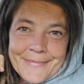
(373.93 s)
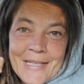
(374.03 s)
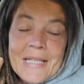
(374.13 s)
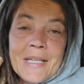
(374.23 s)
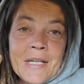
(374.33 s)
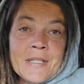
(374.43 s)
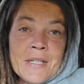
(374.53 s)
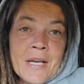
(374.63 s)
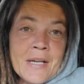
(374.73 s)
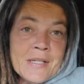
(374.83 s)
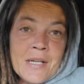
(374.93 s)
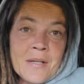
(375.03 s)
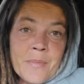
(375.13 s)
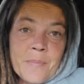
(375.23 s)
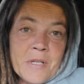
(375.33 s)
Yeah, today I stayed
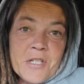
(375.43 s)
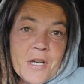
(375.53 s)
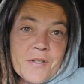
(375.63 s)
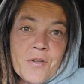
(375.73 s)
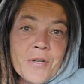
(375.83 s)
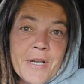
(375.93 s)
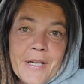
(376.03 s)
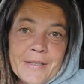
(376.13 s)
in my PJs all day.